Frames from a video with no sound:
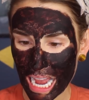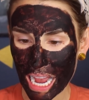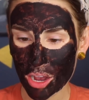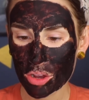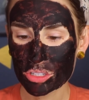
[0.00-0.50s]

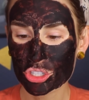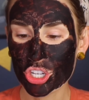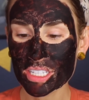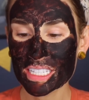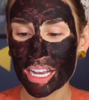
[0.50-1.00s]

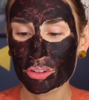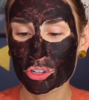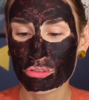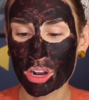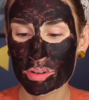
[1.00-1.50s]
How to
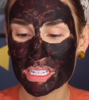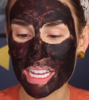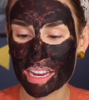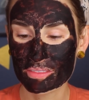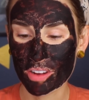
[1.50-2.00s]
grow and
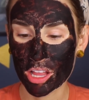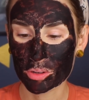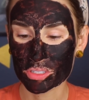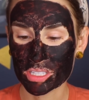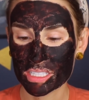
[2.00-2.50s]
gain
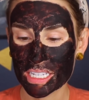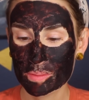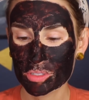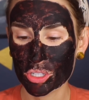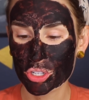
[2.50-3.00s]
followers. It
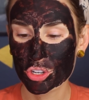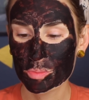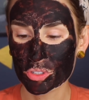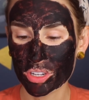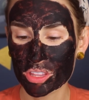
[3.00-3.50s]
seems
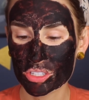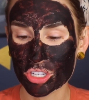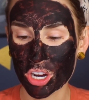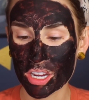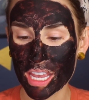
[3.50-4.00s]
noobs are in the
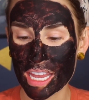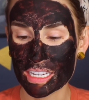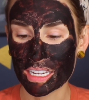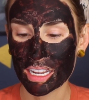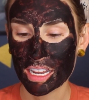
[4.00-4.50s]
dark
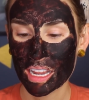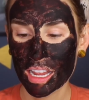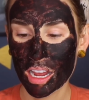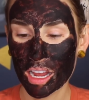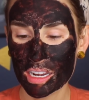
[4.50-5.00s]
and
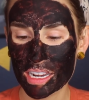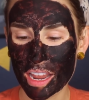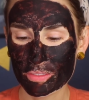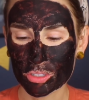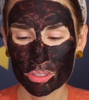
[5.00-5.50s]

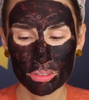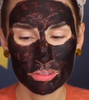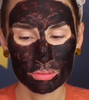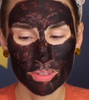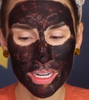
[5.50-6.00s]
never
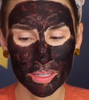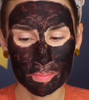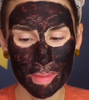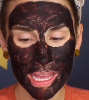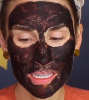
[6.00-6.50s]

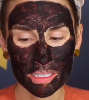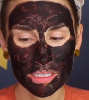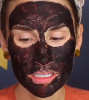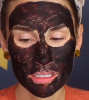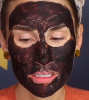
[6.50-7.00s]
recommend.